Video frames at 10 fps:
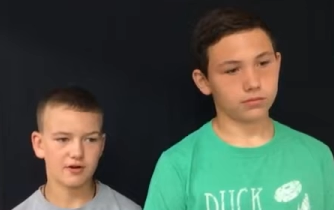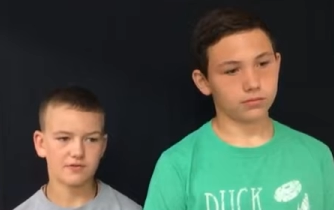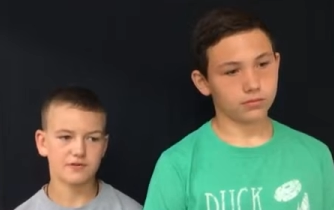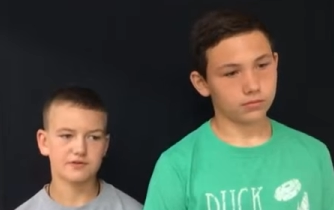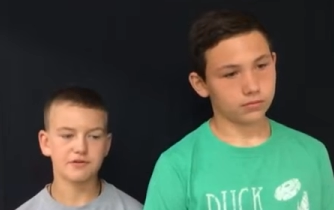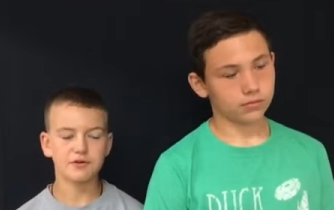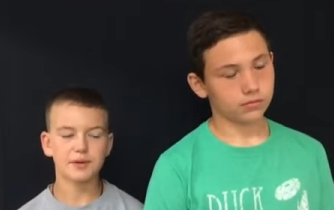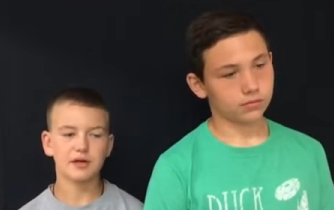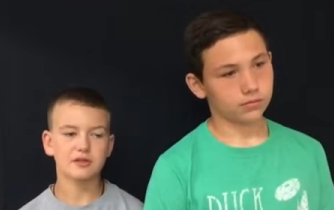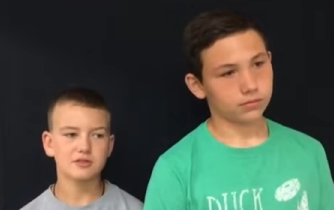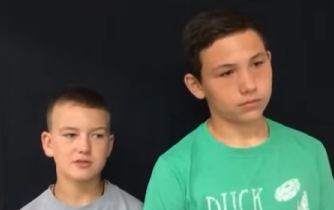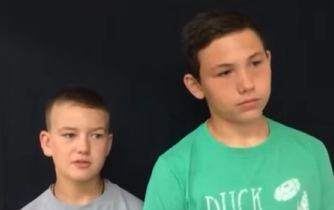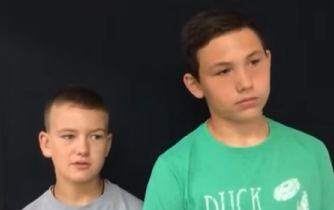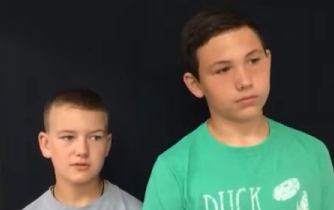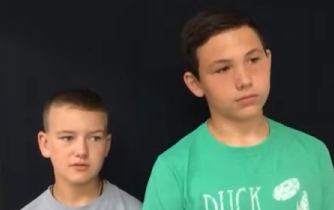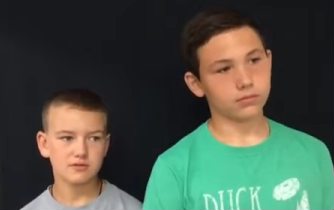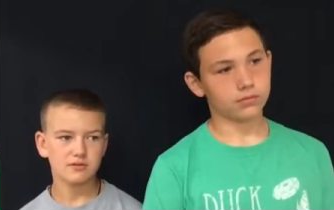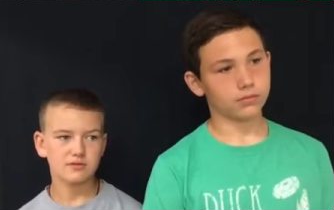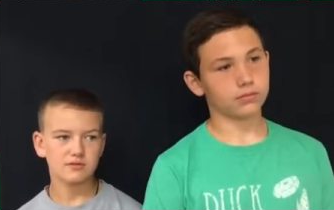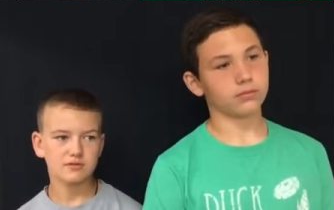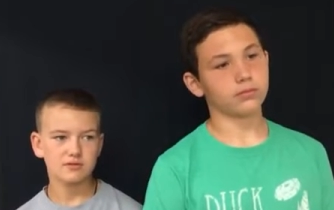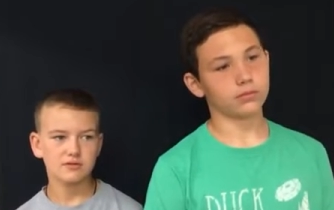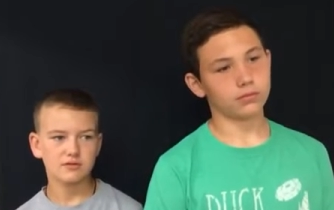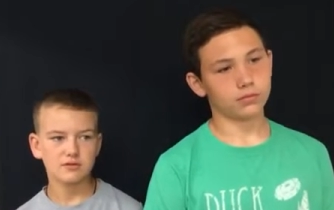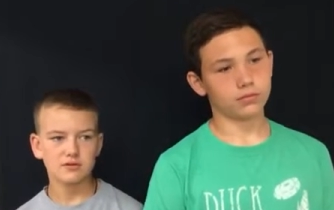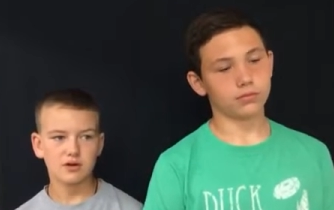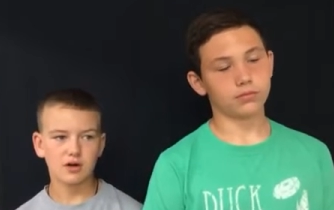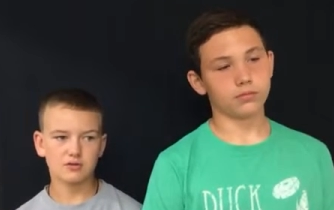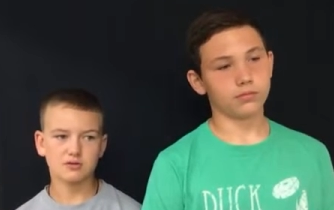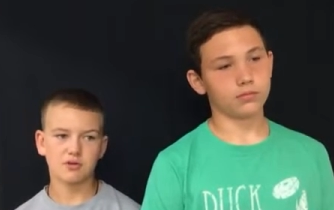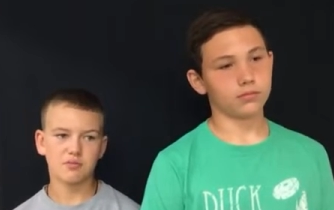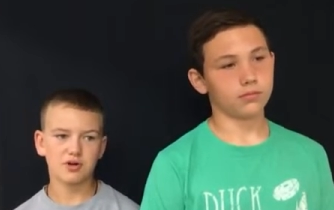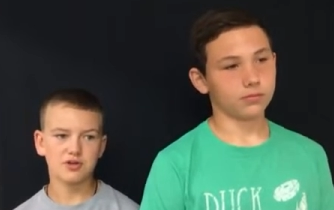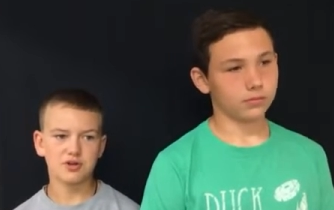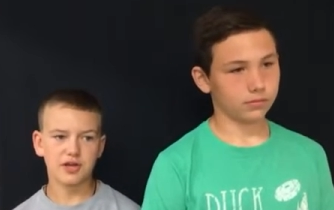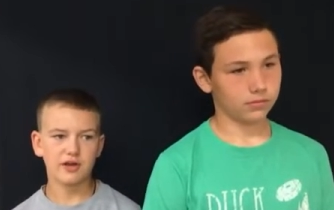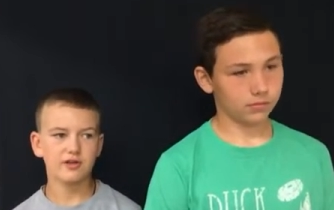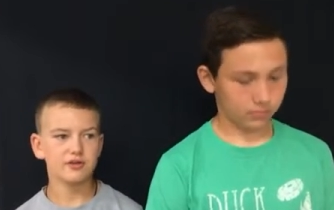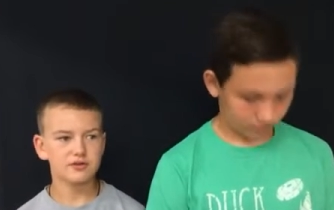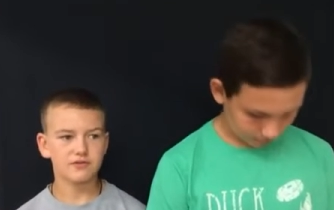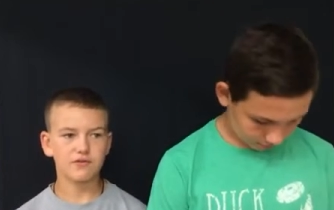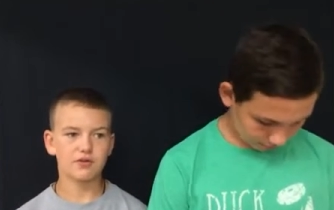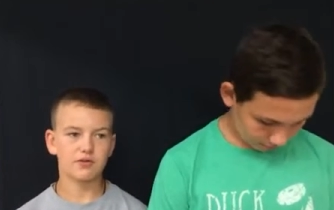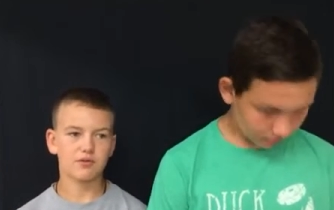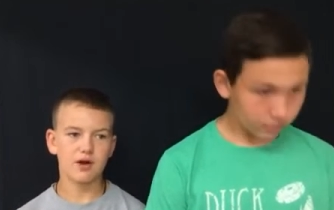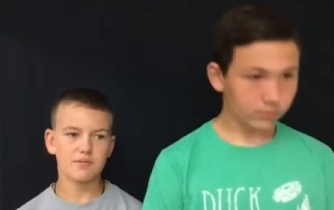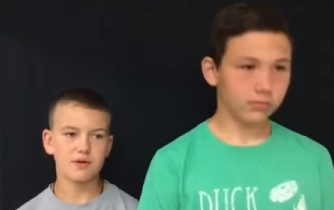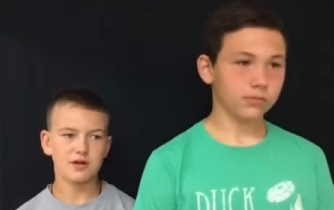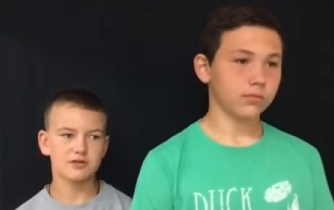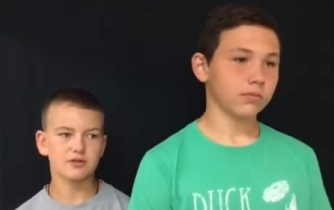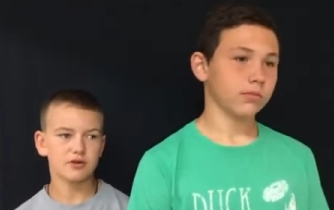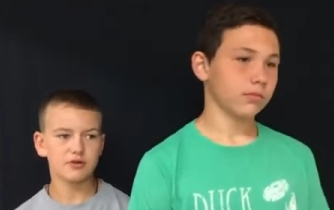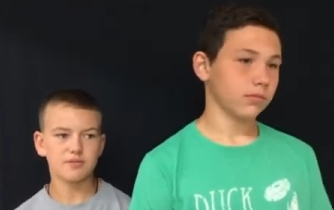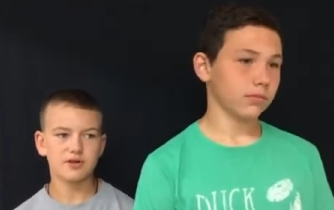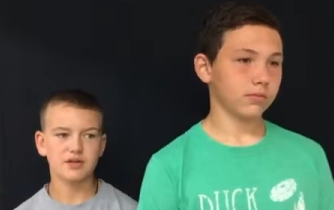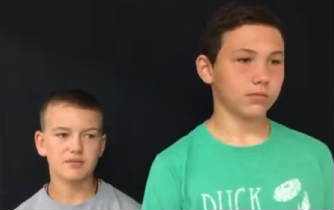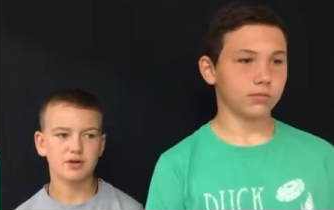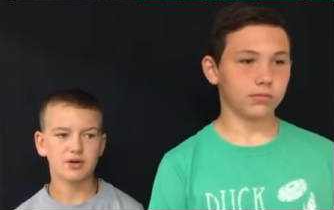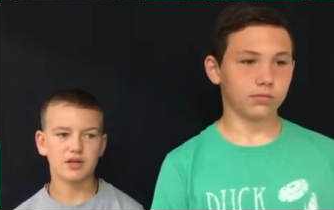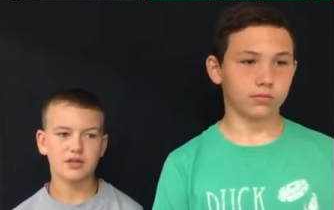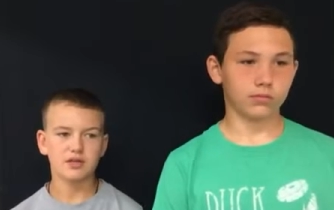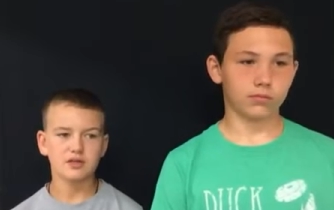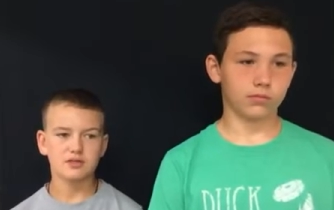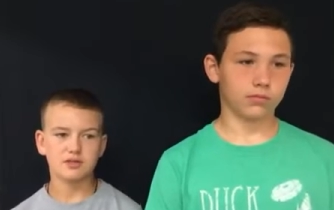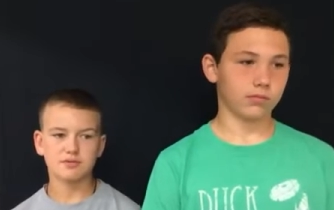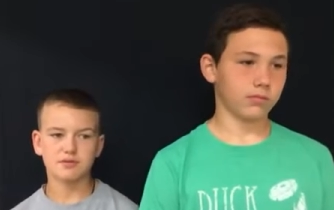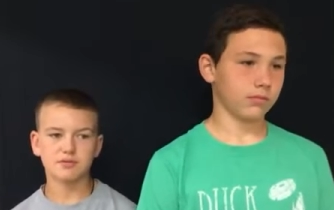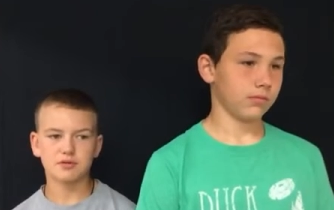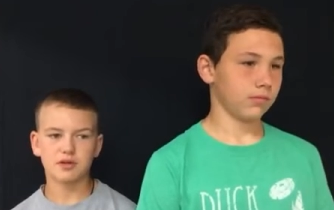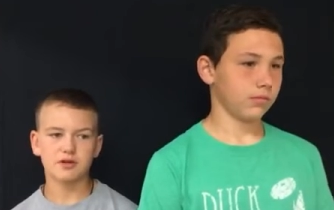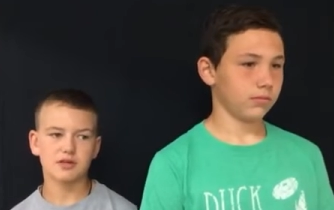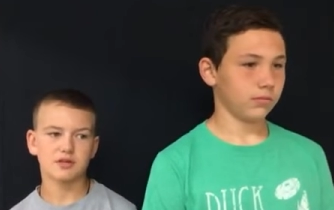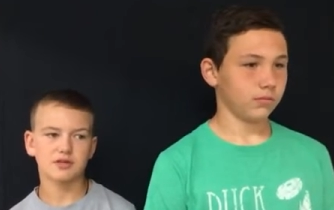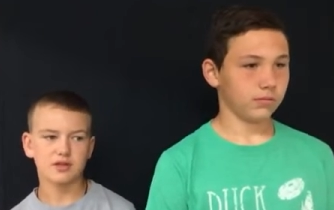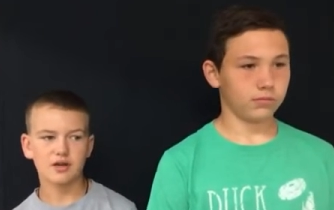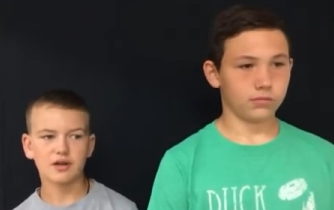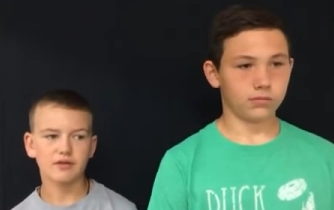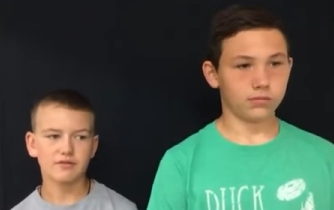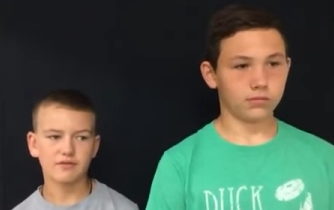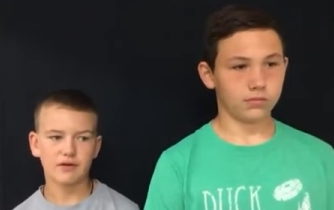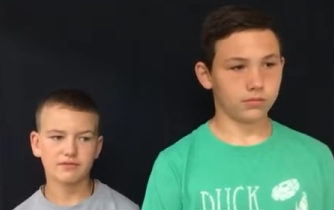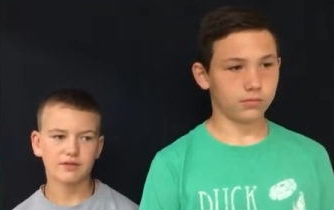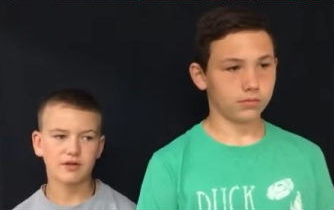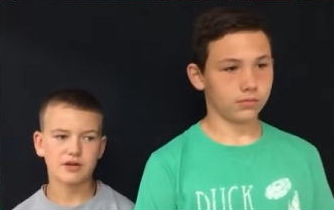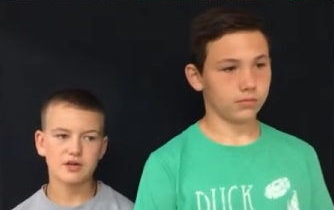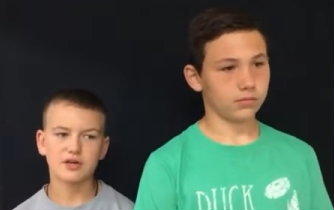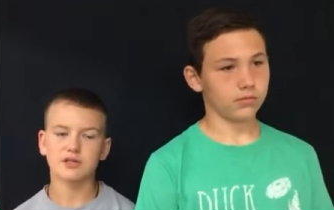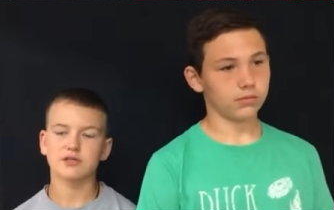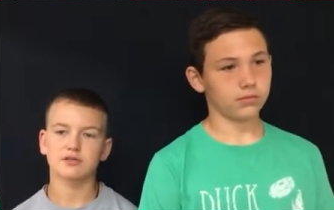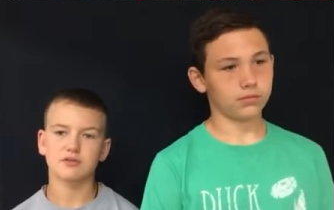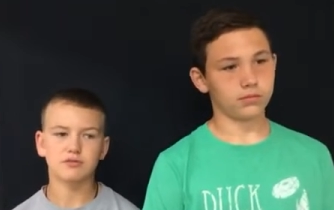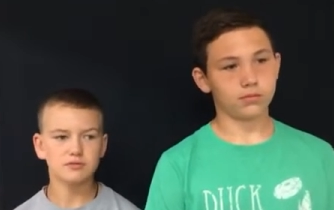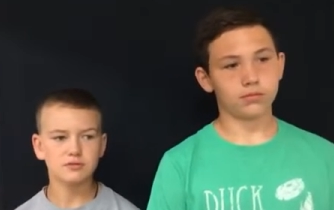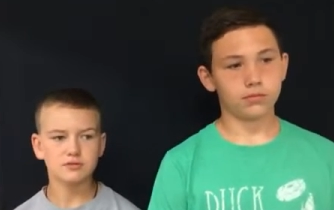Speaker 1: office for your balance. Also, mark your calendars for the required parent student meeting Monday, September 30th at 5:30 here at the school.